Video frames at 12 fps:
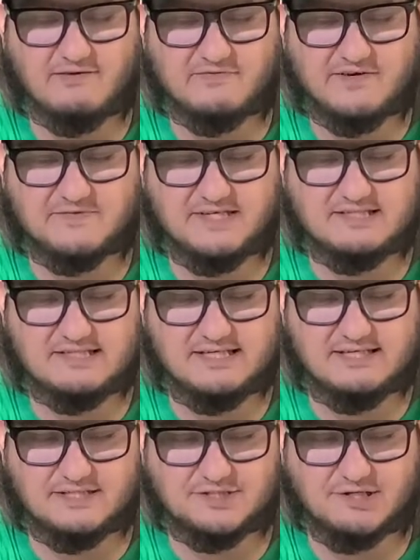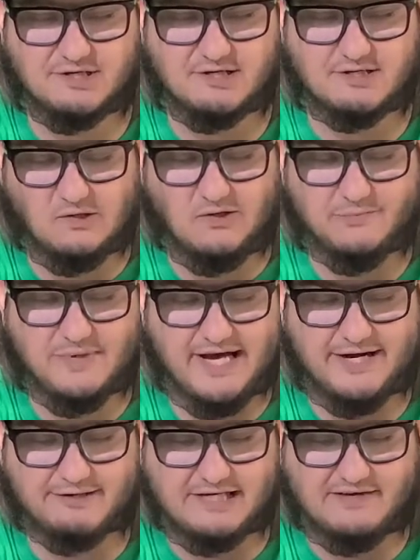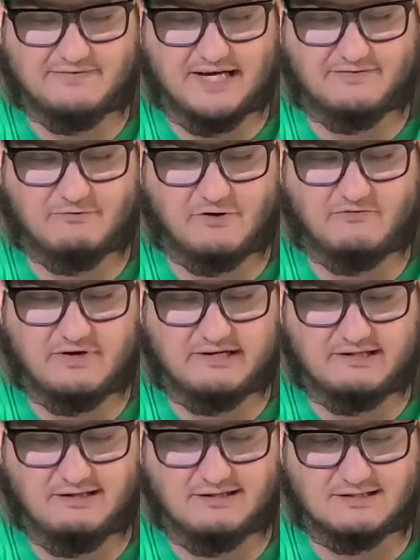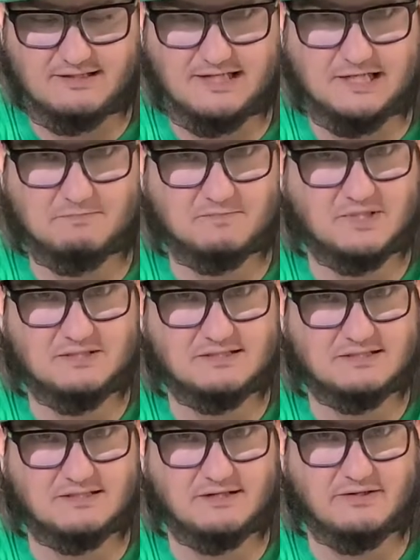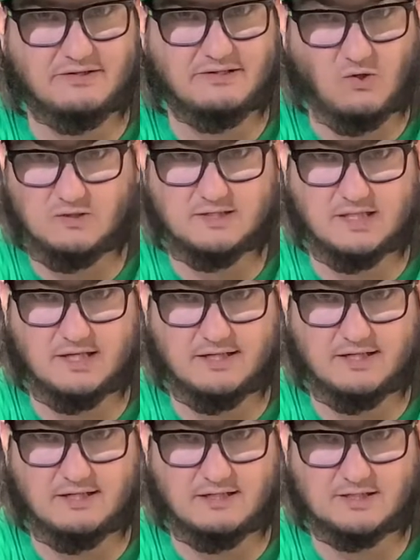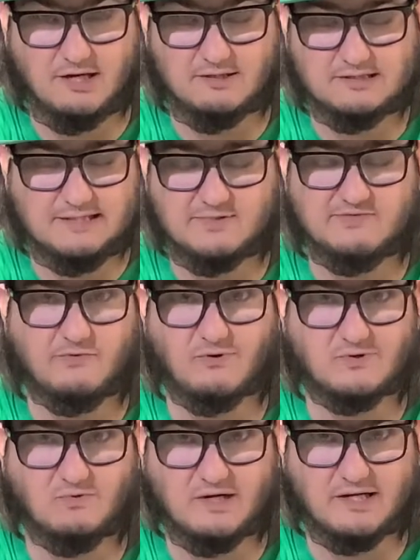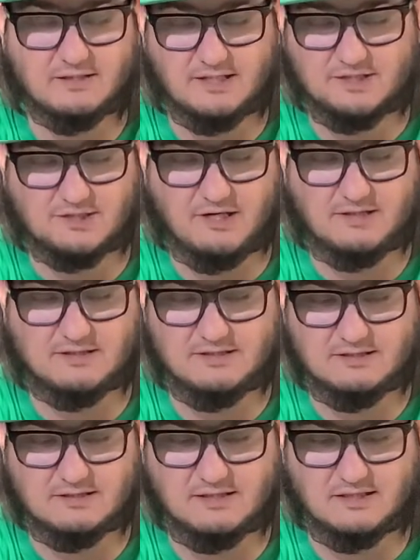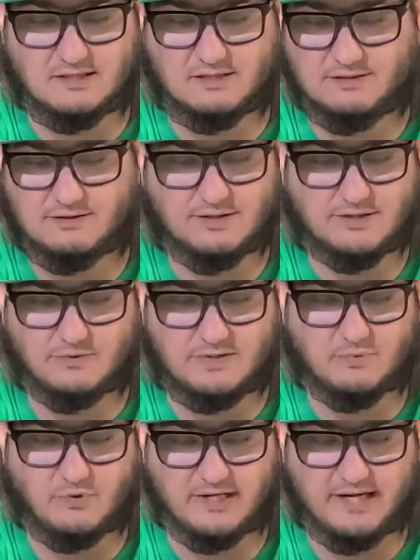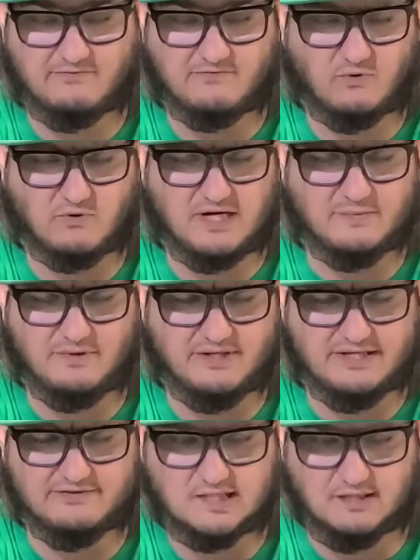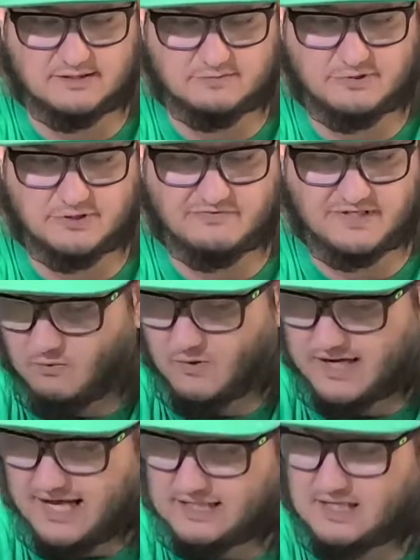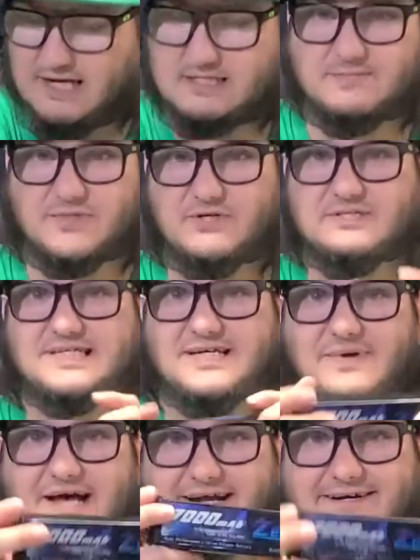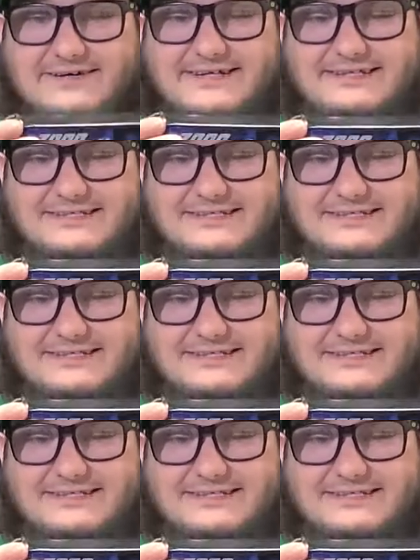50C discharge. Old battery I've had for a very long time. Still holds good. Charges up to 420. Discharges to 3.84, I believe. Cells are perfect. Went ahead and got some new Z batteries